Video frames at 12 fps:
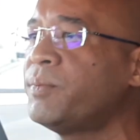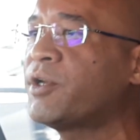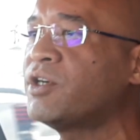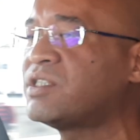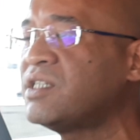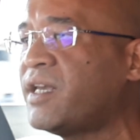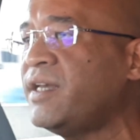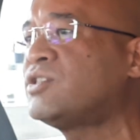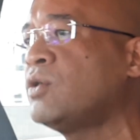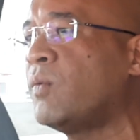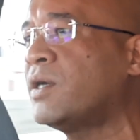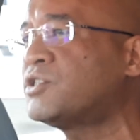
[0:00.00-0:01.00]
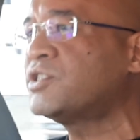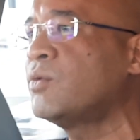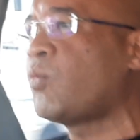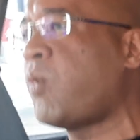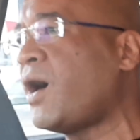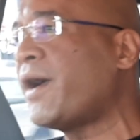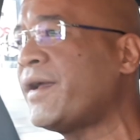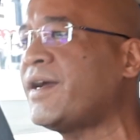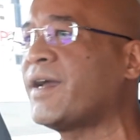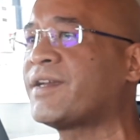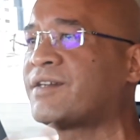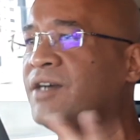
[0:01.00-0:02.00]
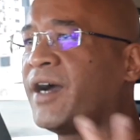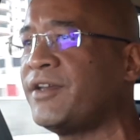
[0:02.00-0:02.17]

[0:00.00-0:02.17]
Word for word: because in case you're wondering why I,